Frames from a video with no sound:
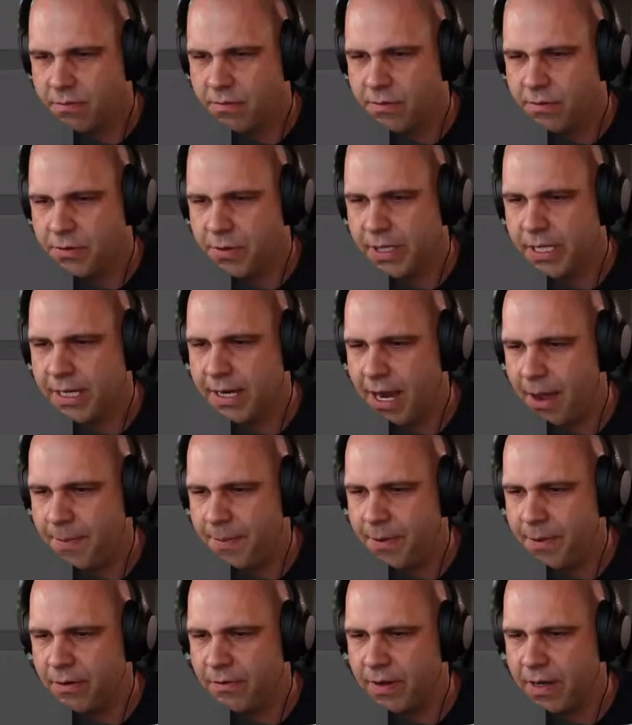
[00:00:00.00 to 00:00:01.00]
drag a
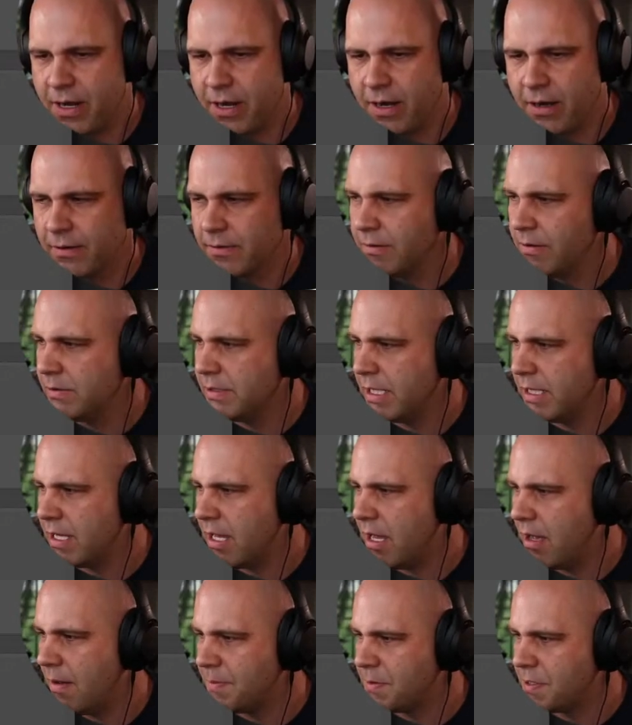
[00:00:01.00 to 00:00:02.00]
copy over here, hold down the
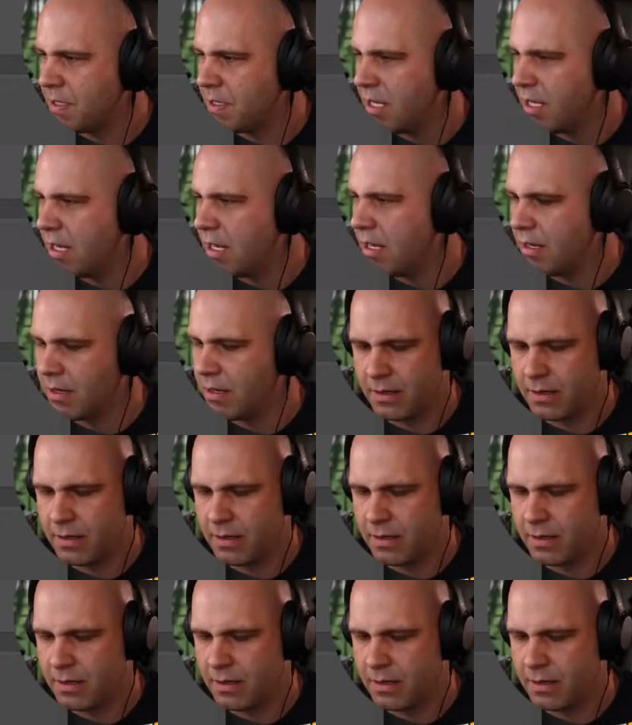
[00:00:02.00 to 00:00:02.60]
Option key.